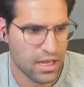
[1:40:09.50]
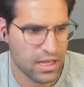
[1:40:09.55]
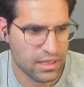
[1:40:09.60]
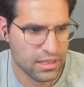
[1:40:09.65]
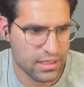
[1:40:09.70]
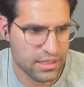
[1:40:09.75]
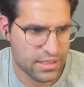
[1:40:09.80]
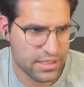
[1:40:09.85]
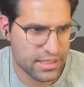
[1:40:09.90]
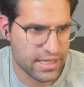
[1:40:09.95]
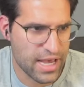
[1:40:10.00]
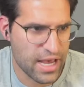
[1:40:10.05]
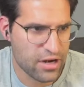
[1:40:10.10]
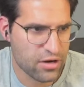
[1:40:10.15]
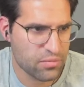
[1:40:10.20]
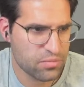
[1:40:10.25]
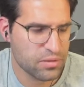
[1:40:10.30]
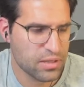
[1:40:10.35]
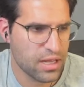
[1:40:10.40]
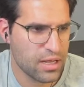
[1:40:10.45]
Plotly
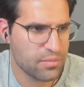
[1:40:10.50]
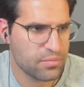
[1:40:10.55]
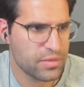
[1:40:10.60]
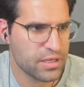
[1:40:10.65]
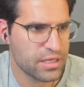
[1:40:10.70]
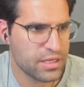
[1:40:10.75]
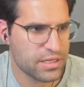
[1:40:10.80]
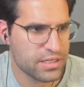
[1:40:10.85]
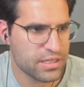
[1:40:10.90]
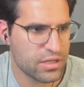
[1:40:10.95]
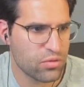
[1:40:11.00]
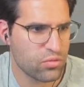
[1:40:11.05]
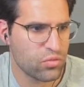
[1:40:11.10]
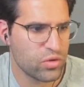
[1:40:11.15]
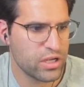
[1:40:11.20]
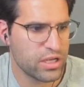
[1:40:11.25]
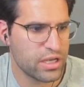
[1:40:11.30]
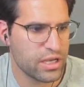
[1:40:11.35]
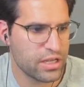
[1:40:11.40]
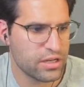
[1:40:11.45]
scatter plot, because
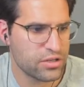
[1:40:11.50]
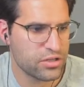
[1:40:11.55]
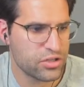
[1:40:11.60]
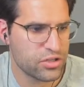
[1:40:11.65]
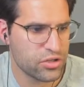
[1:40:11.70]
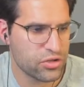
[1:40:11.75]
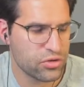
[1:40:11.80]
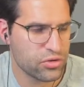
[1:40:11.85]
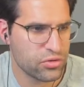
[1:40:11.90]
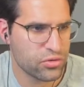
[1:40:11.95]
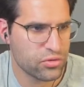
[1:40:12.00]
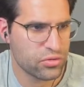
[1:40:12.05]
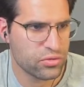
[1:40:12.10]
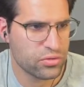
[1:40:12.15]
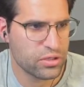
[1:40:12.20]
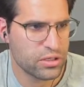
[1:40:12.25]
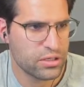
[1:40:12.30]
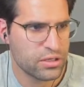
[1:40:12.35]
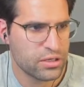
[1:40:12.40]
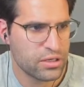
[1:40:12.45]
then we can
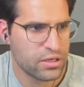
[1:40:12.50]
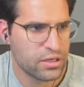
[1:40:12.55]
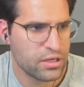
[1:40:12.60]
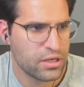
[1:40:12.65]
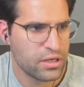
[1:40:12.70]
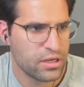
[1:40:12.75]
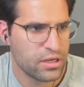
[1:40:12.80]
do